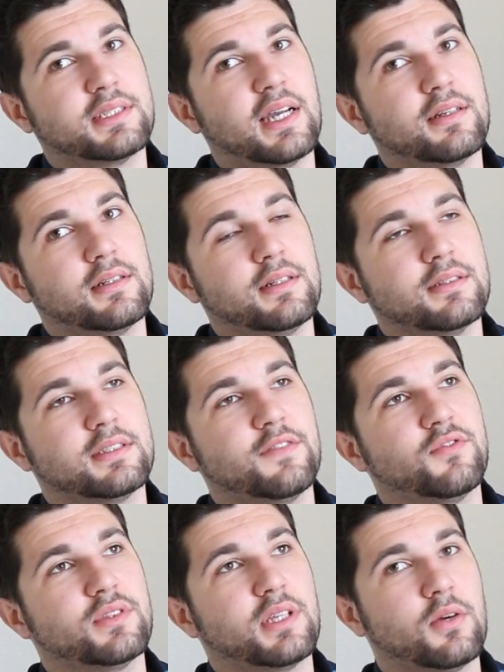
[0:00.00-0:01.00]
sound a little
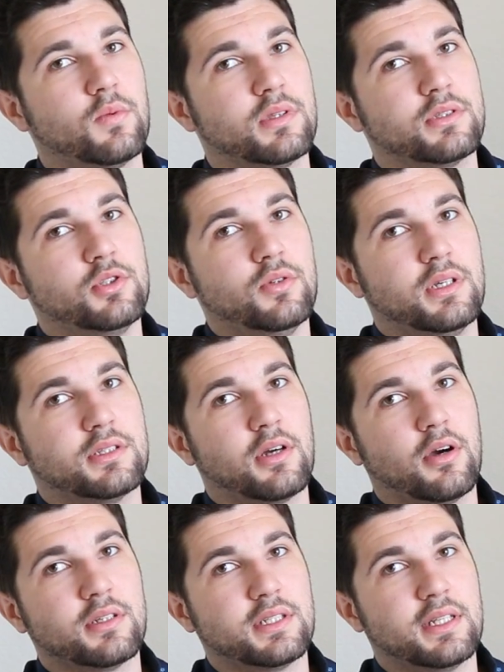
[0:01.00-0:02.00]
different there when the 2
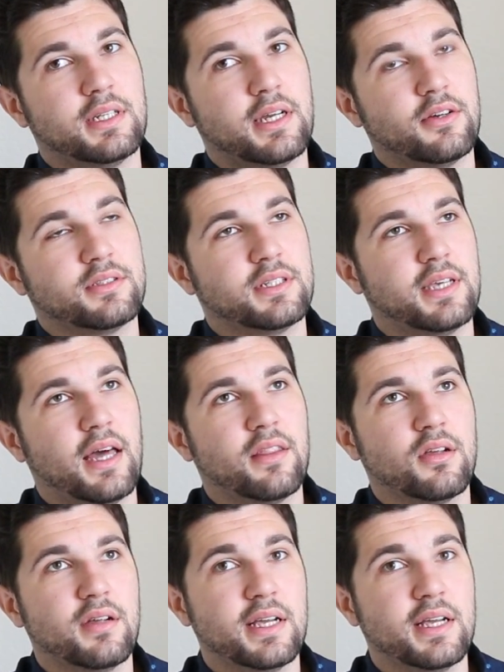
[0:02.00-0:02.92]
guitars get layered together.